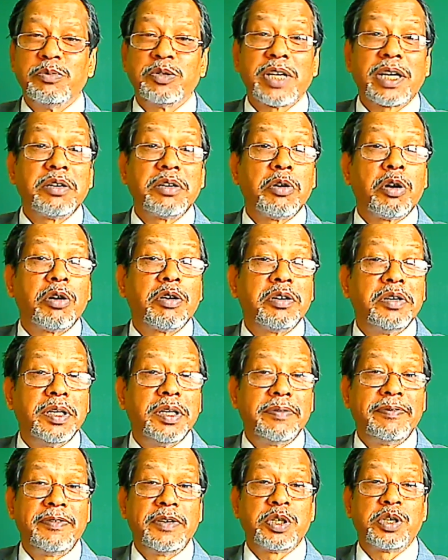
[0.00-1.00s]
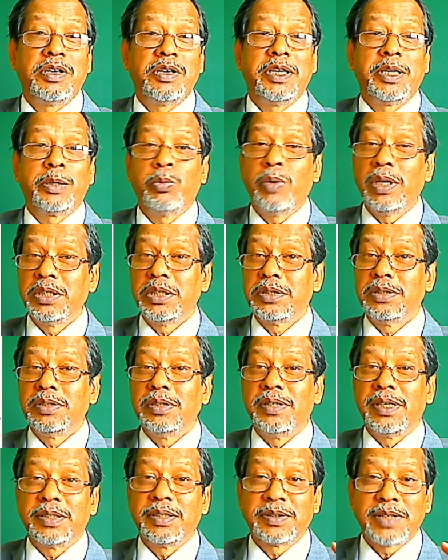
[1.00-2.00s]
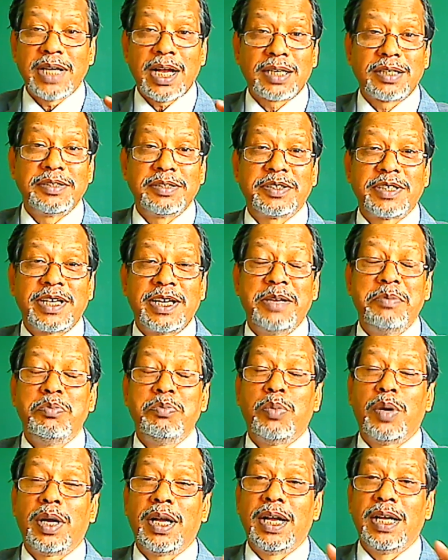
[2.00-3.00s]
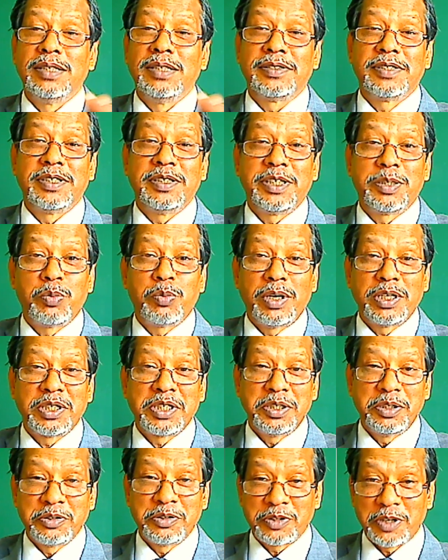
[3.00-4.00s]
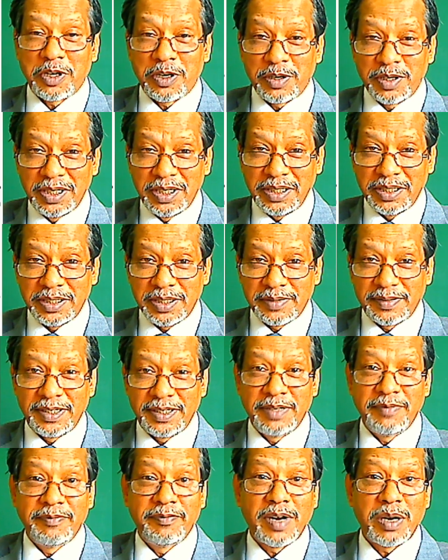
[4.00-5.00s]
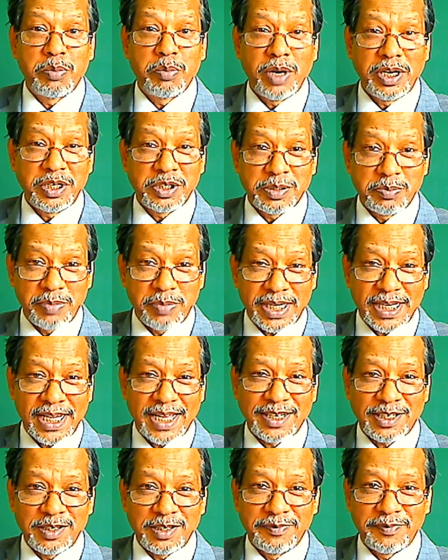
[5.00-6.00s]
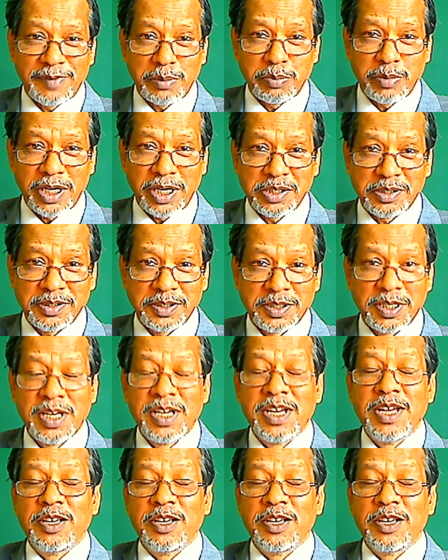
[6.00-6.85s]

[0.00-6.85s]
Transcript: Second order differential equation, exactly same as the equation you saw earlier in vibration, mechanical vibrations.